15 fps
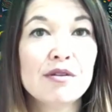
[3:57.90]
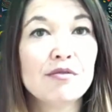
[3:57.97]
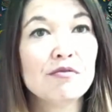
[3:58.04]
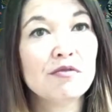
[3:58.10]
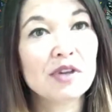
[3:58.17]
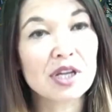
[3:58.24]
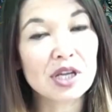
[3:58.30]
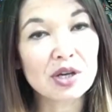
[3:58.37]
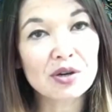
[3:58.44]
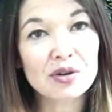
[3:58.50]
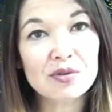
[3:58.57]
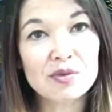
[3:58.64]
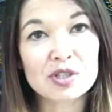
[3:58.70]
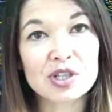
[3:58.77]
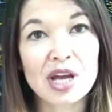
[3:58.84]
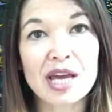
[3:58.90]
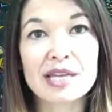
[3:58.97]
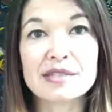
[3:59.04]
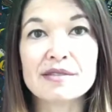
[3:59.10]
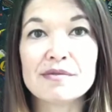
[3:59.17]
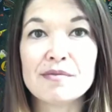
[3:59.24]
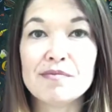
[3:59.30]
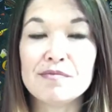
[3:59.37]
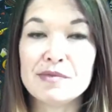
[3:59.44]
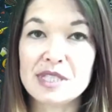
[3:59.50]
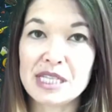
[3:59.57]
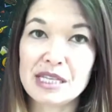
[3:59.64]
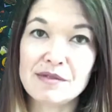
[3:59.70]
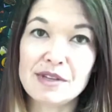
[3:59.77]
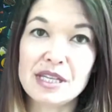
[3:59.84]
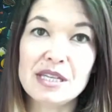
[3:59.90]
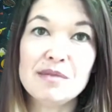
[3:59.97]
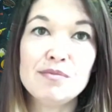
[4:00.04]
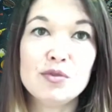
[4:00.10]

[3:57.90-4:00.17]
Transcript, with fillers: Video, which has TV,